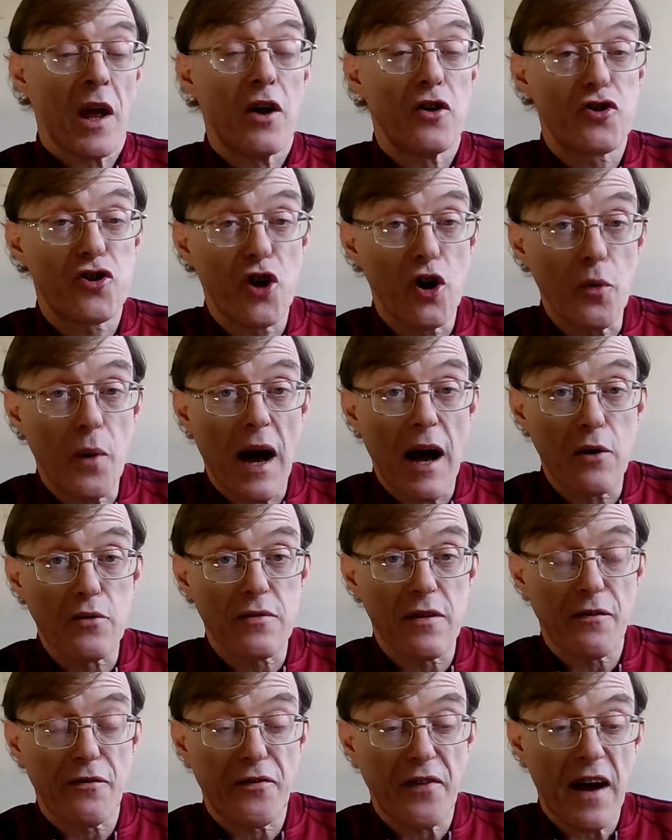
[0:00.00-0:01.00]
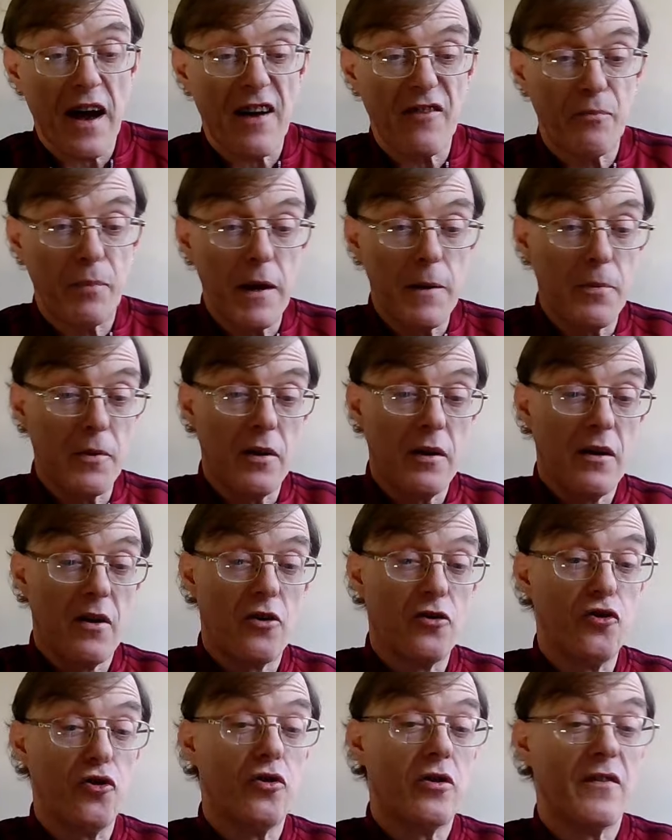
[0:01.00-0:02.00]
2 out of 5 people
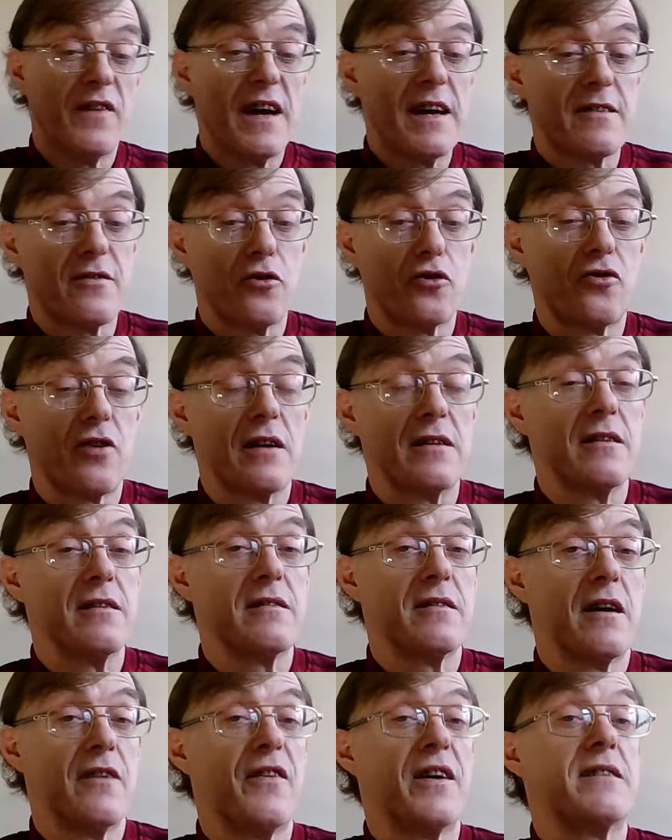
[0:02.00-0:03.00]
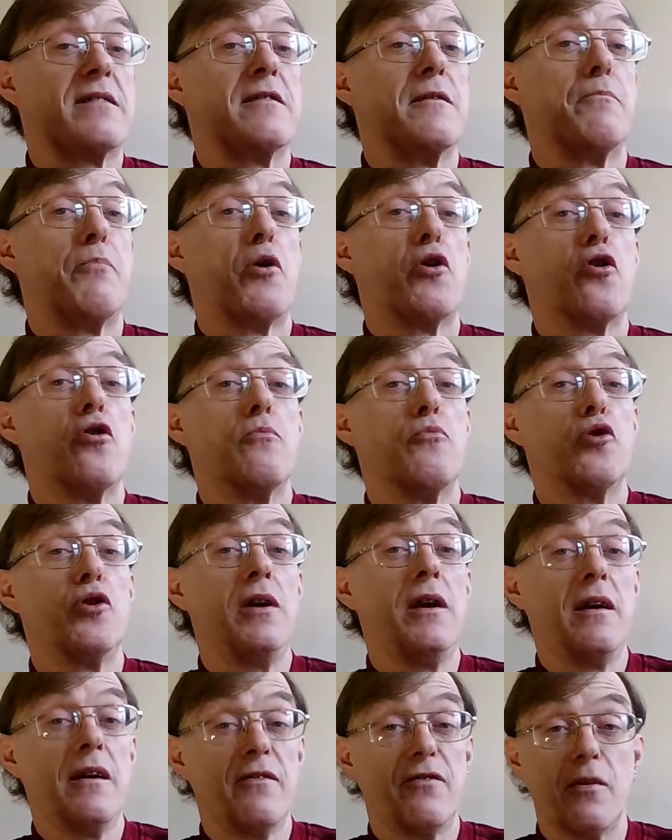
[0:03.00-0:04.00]
on universal credit have had to borrow
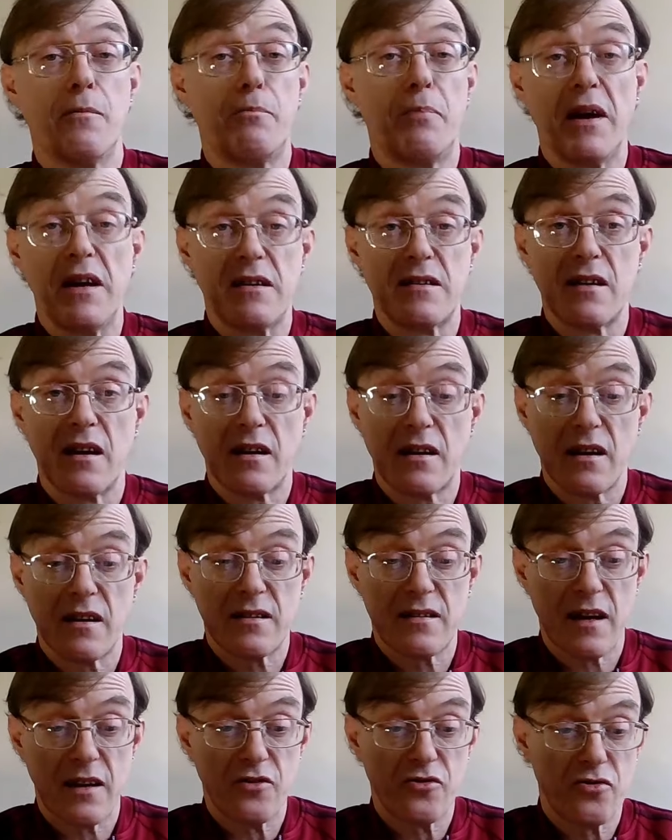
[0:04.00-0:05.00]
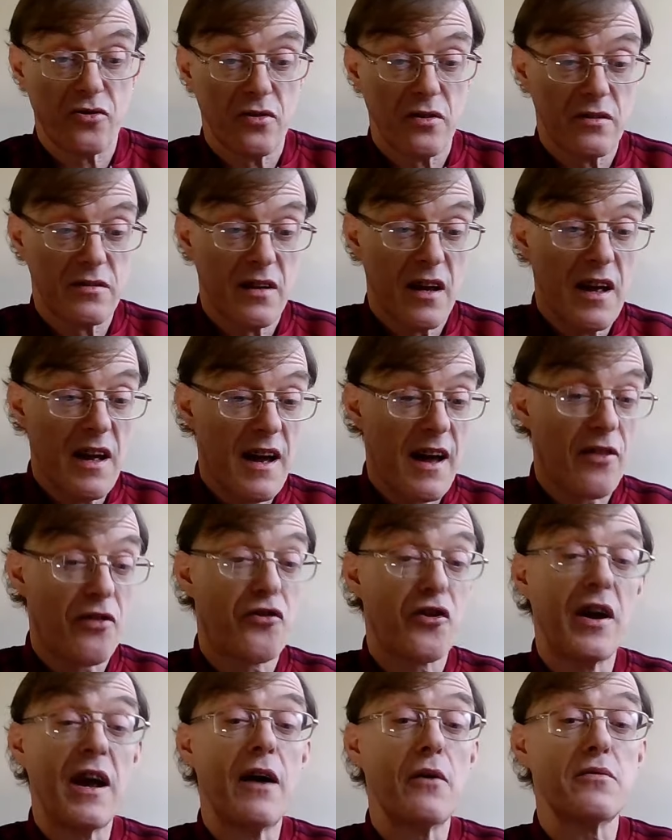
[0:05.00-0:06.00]
money for basic essentials, and
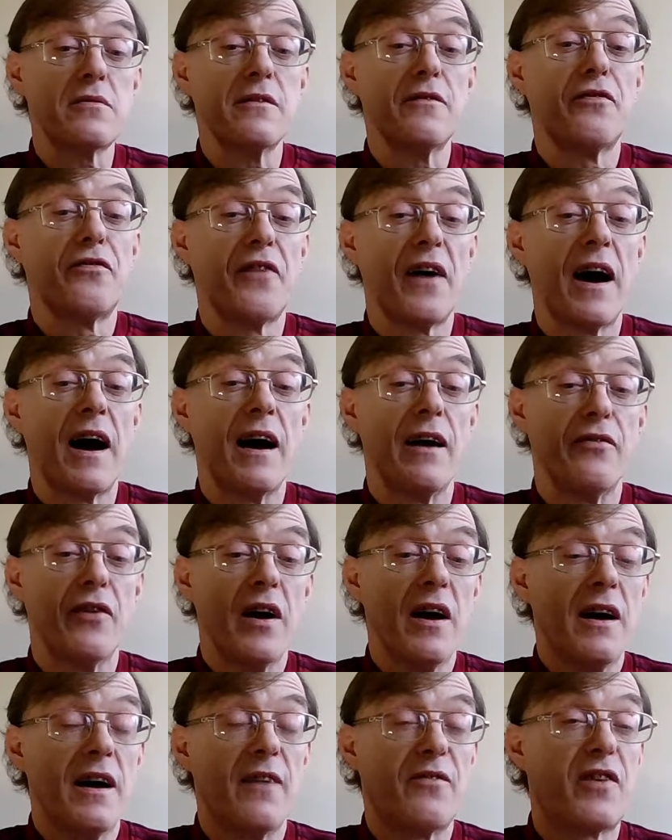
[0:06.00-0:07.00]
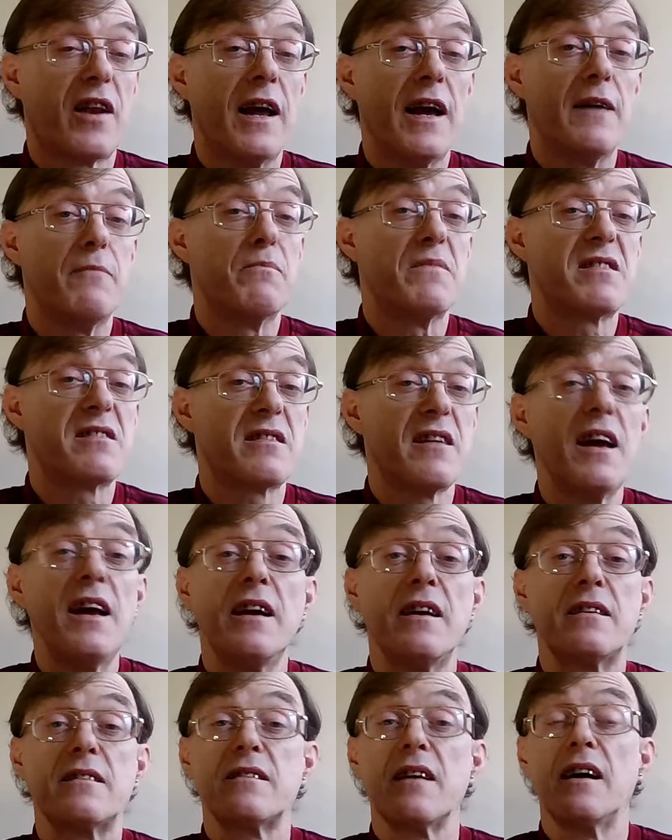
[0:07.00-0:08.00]
3 out of 5 have claimed
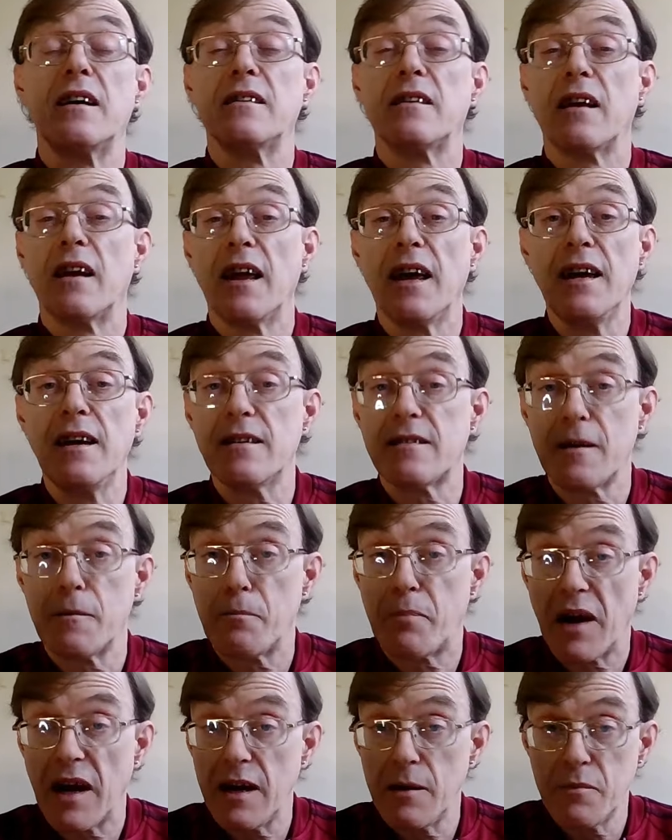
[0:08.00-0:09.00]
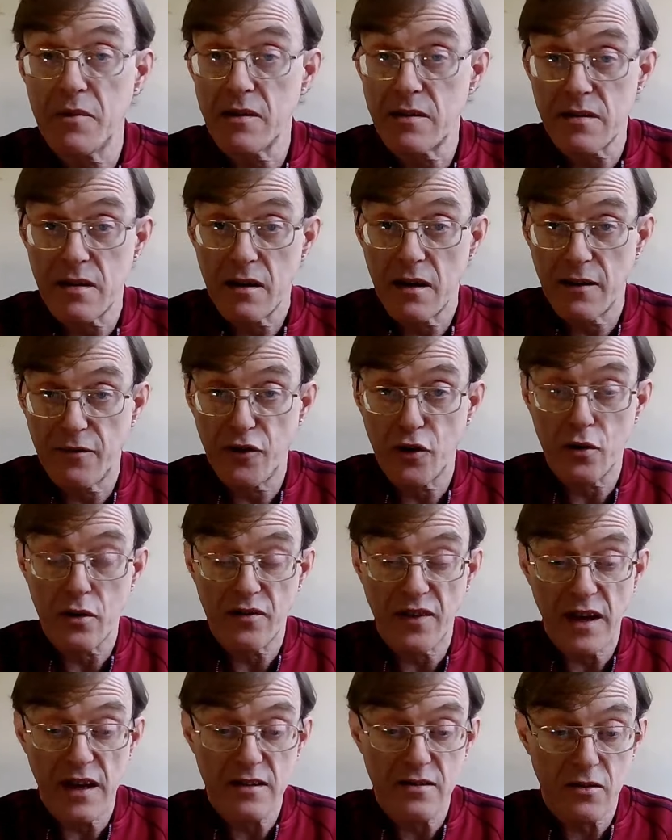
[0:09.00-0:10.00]
mistakes and delays in payment of
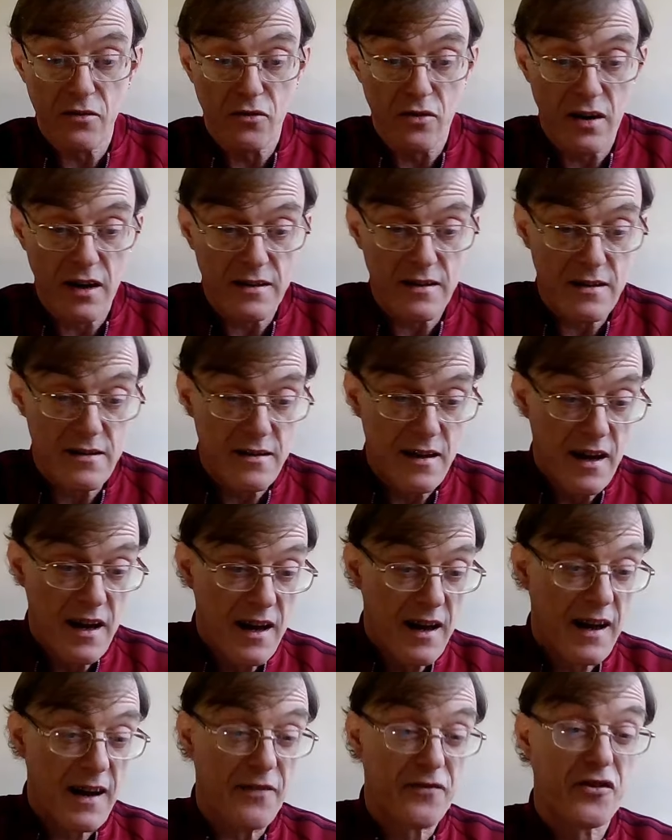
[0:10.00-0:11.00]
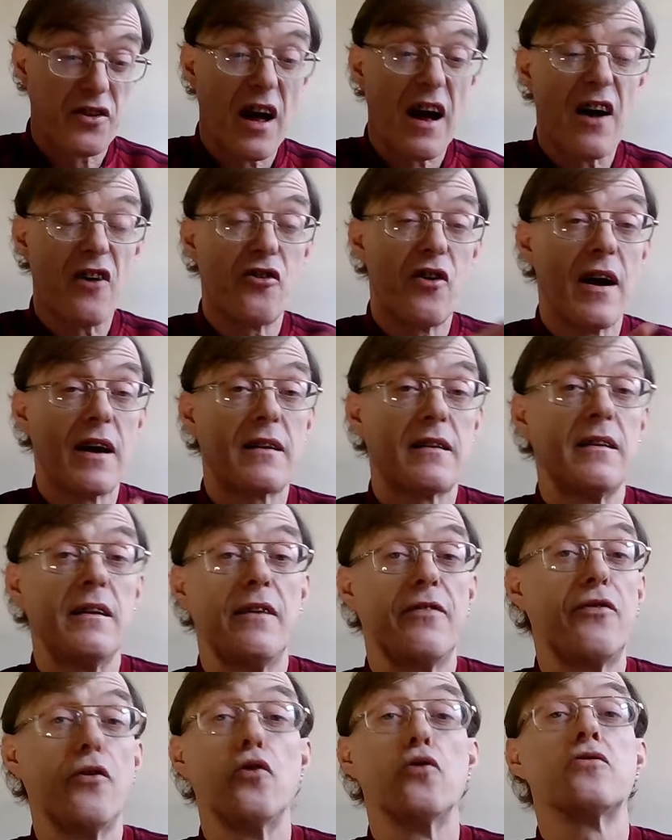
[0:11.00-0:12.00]
universal credit have directly
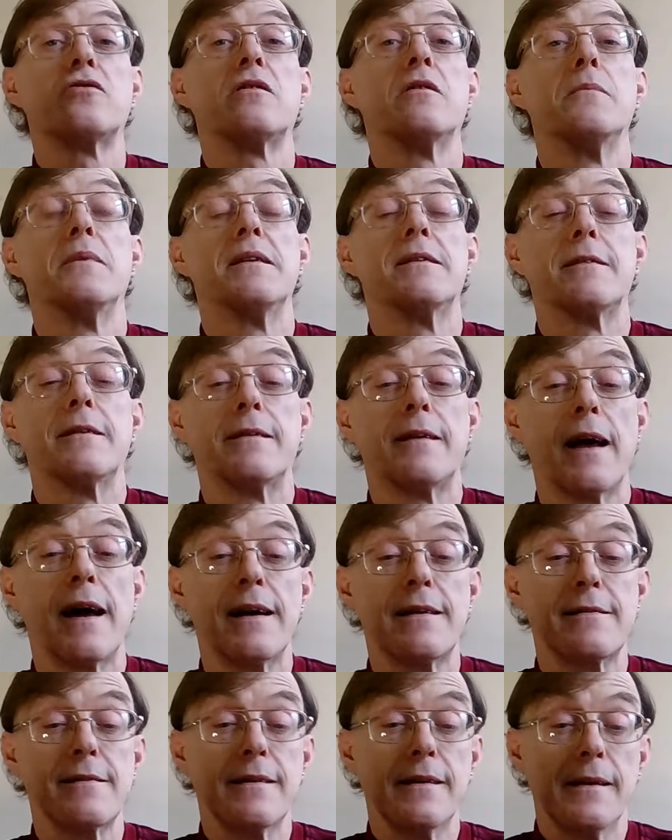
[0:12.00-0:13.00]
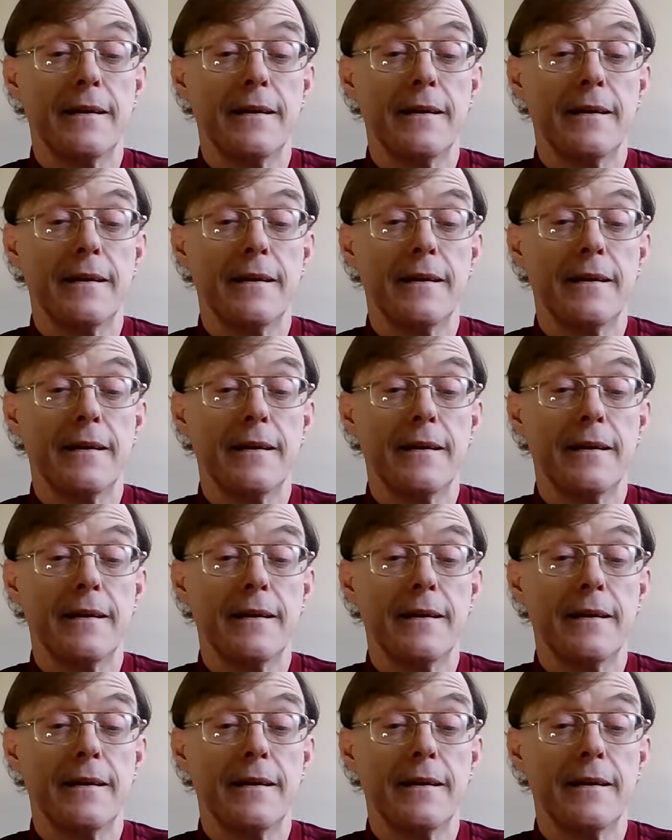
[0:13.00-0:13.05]
forced them into debt.